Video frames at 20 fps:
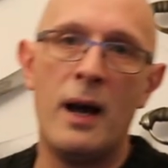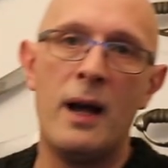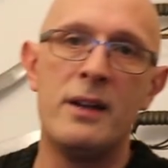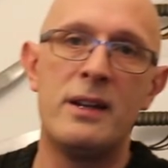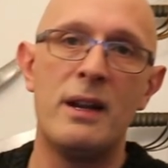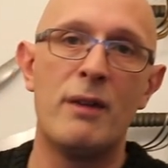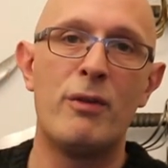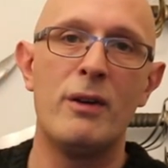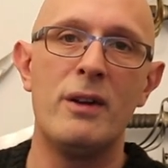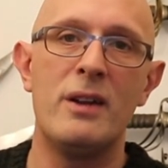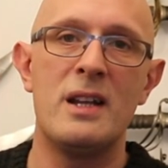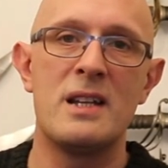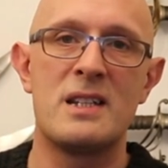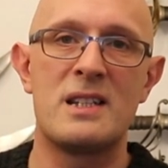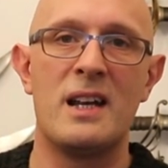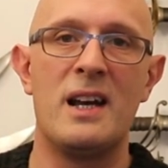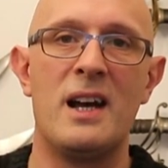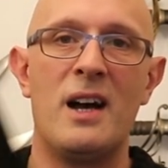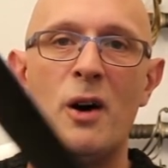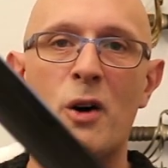different. There's
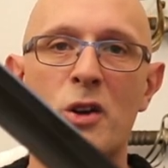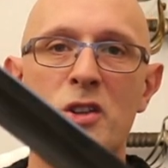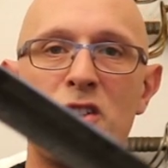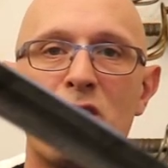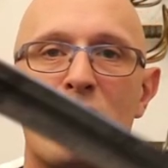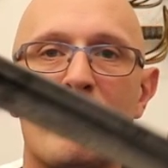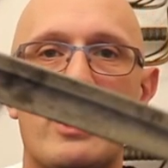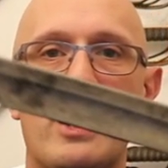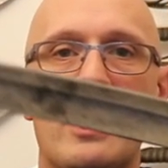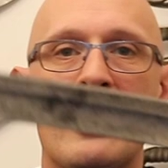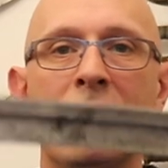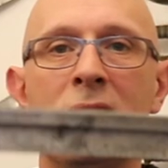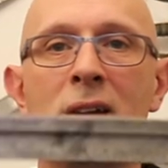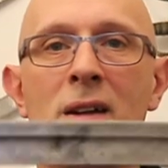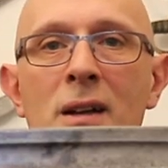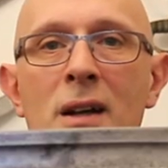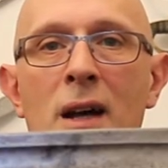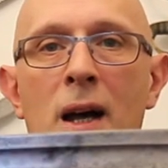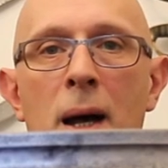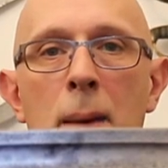an Austrian,
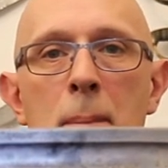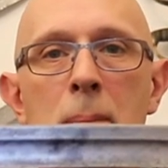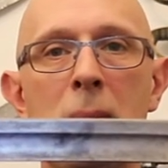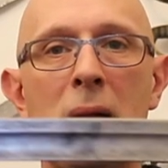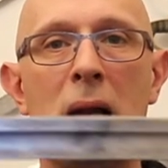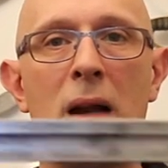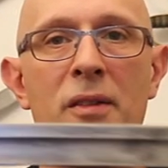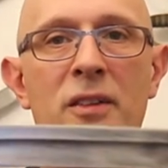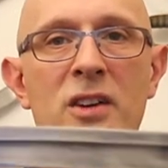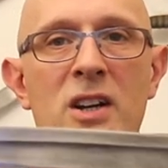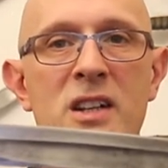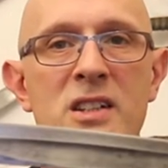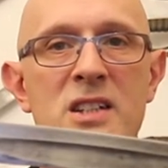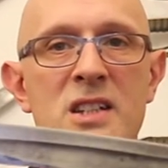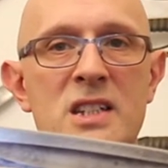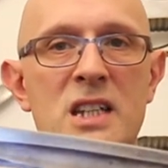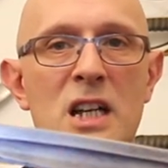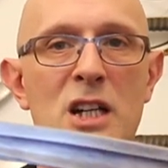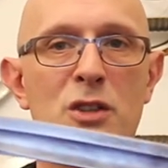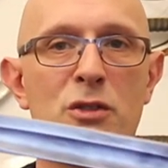middle of the
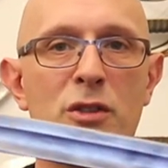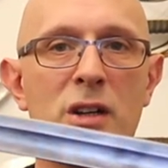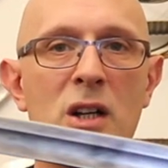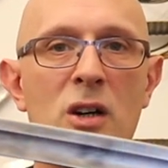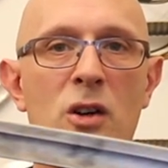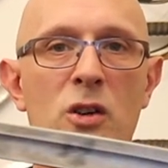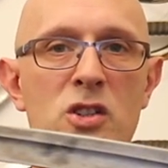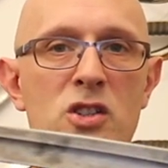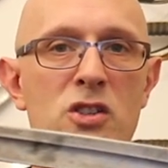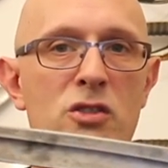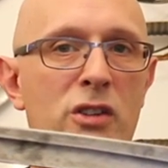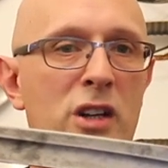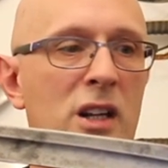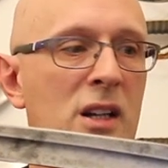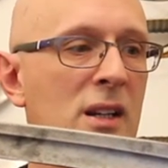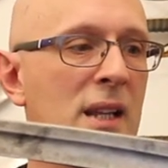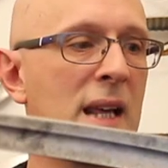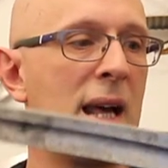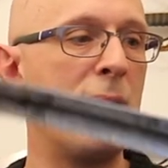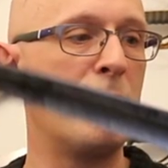19th century
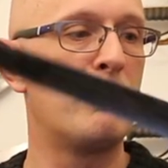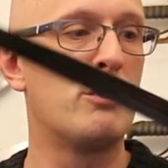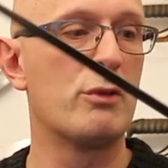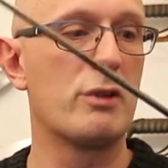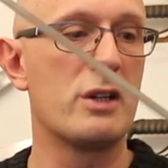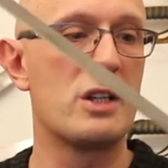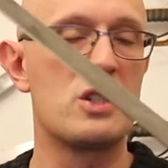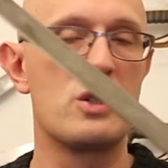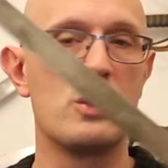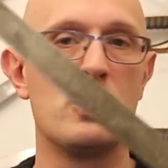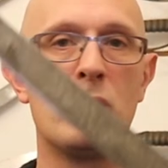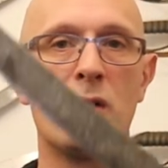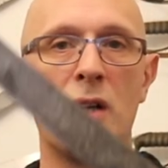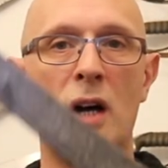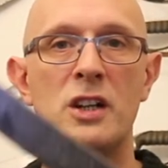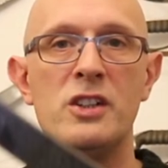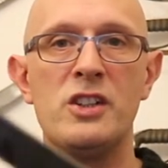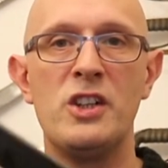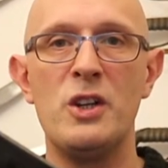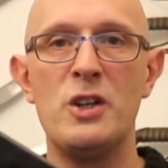Austrian cavalry sword,
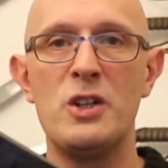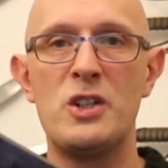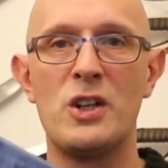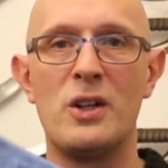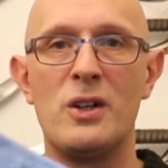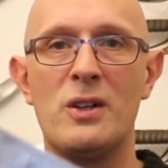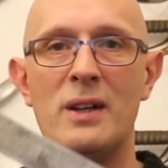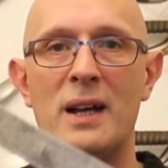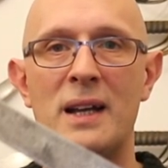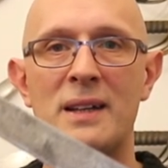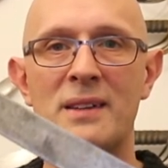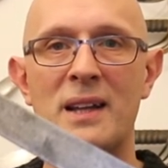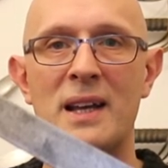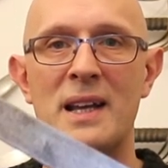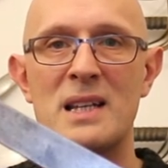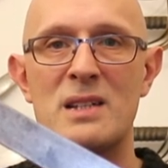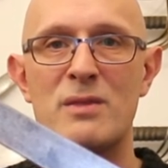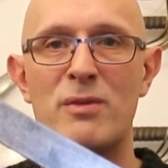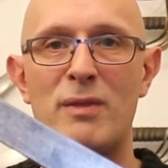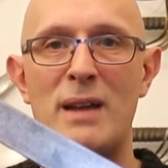unusual in that
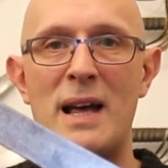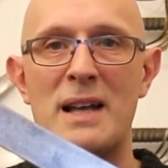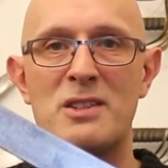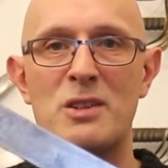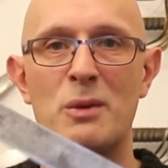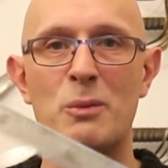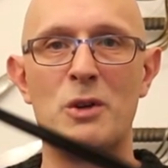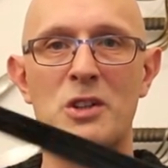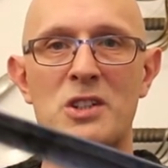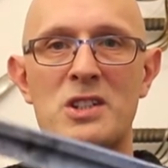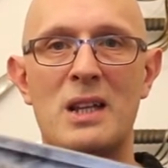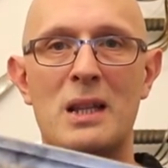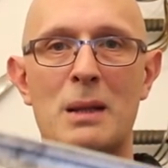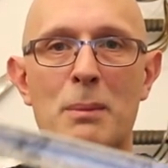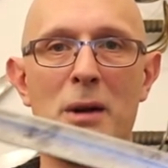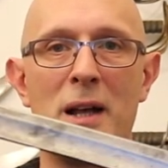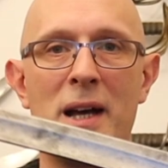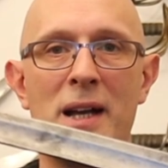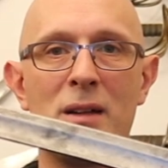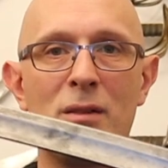it's flat on one side of the
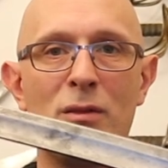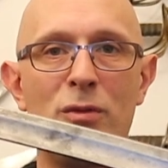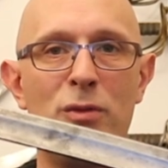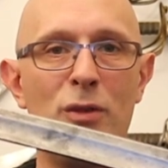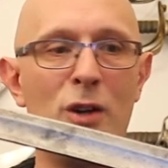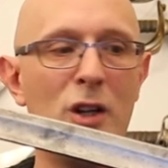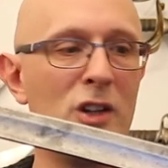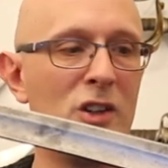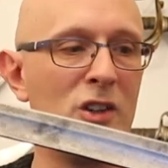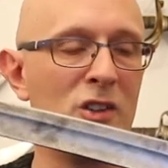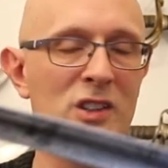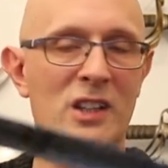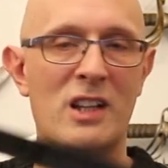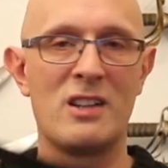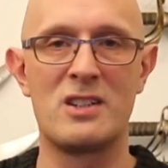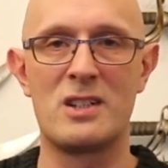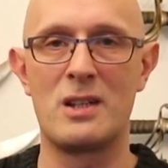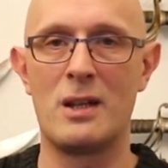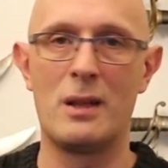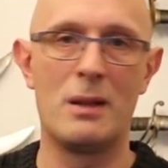blade and fullered on the
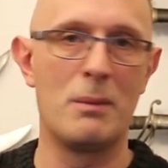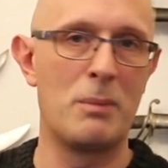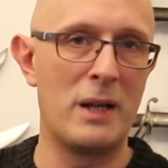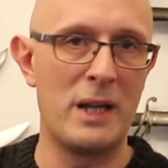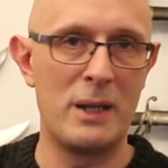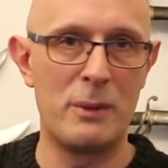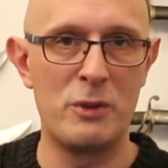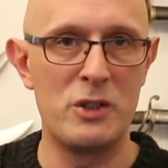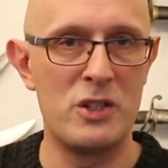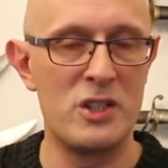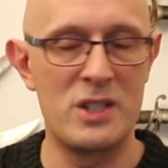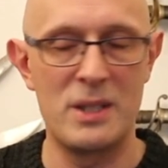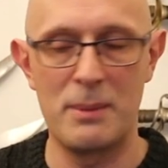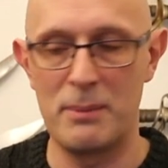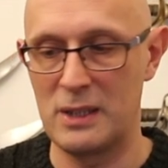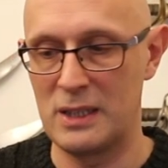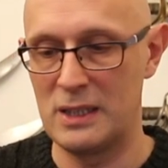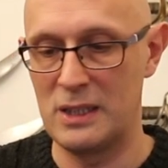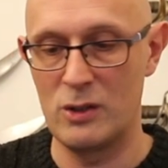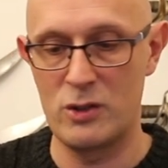other side of the blade, which is
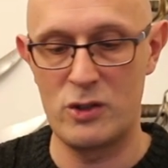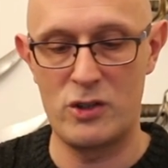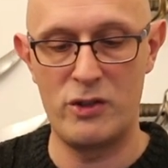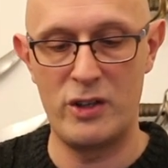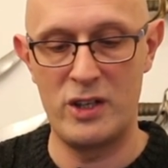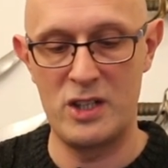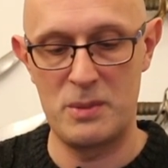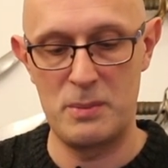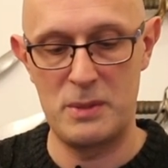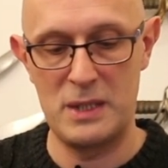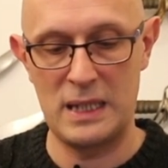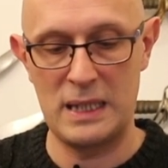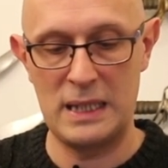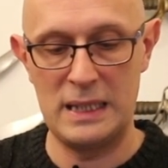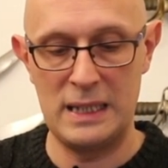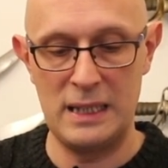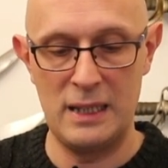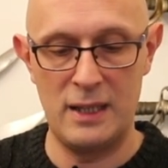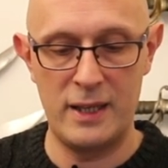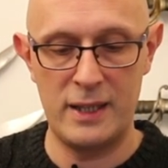something the Austrians
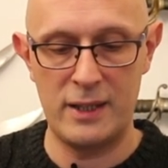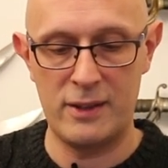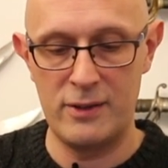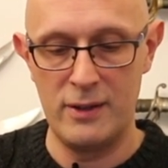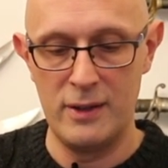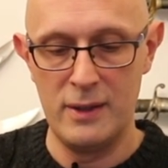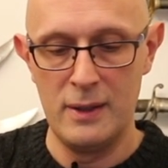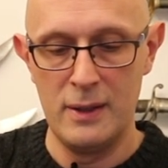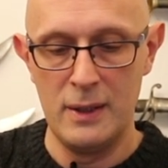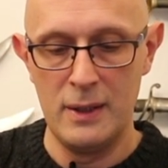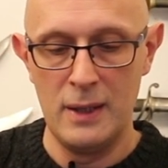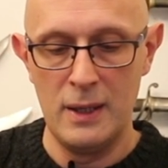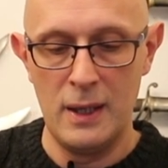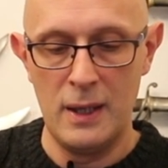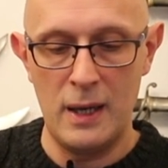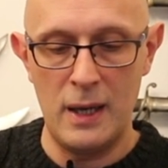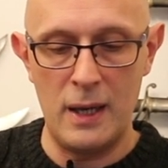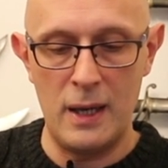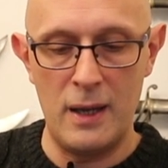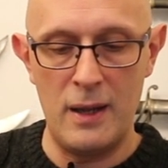particularly liked.
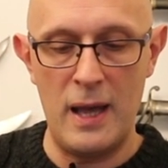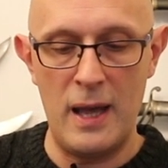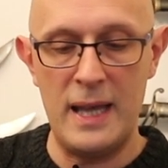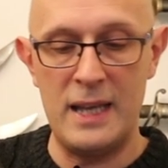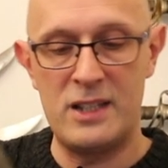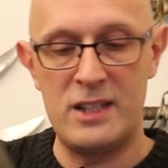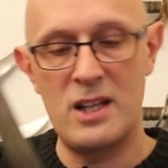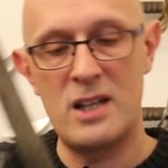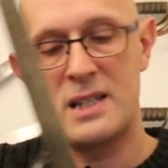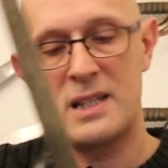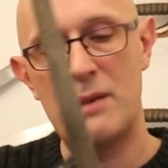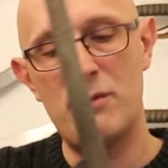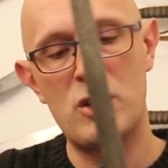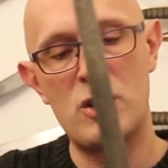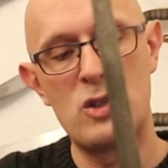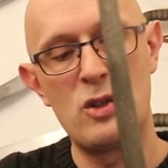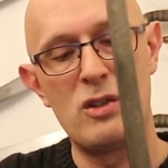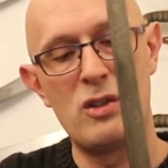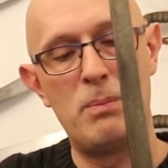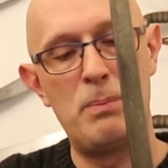It does have a
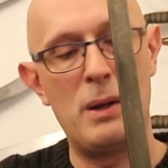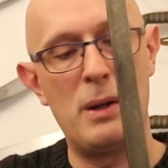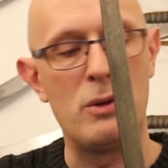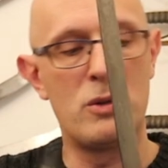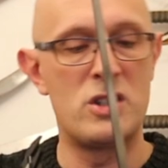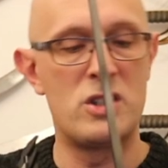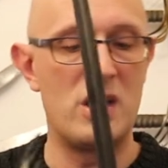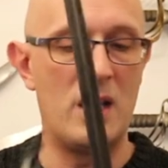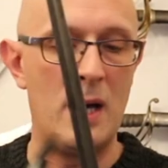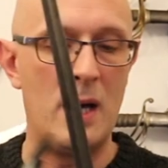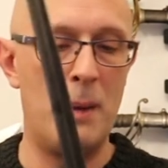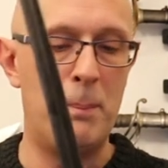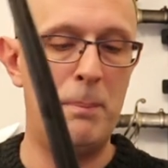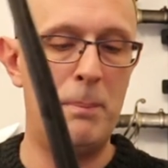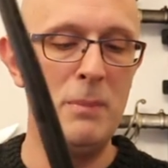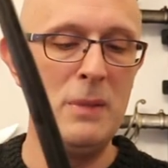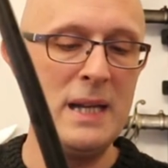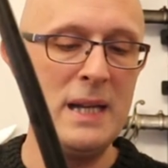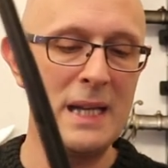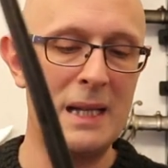sort of bolster, a
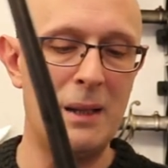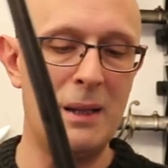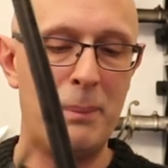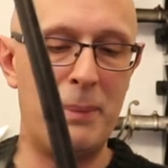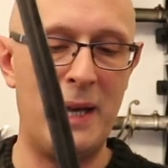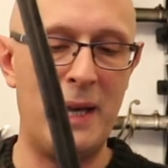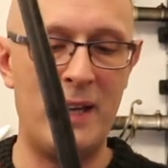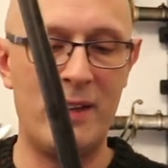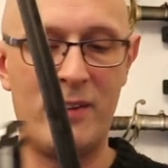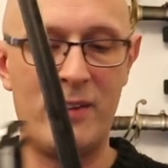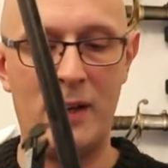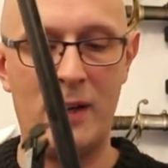little bit